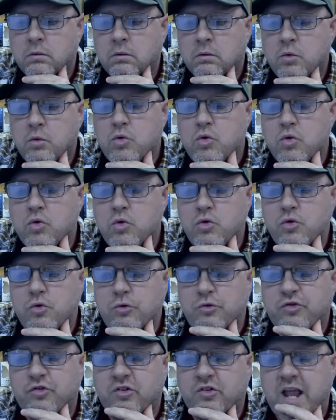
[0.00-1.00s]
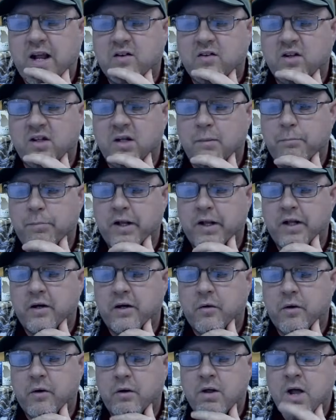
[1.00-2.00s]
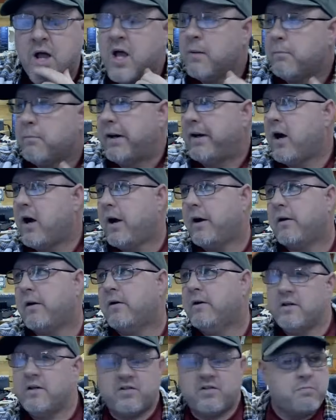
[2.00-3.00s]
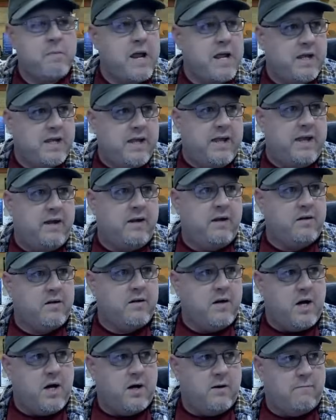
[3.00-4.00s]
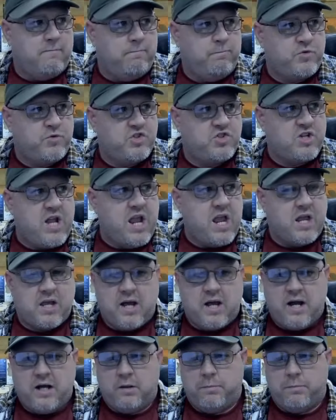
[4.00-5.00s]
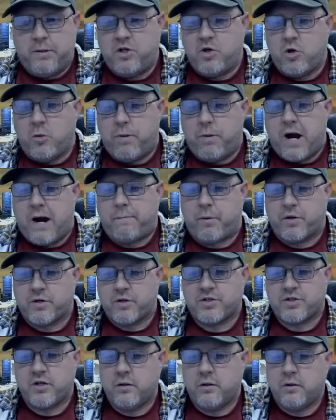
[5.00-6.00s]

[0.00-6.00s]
Ooh, steaks on the pellet grill. My daughter is making steak jalapeno poppers.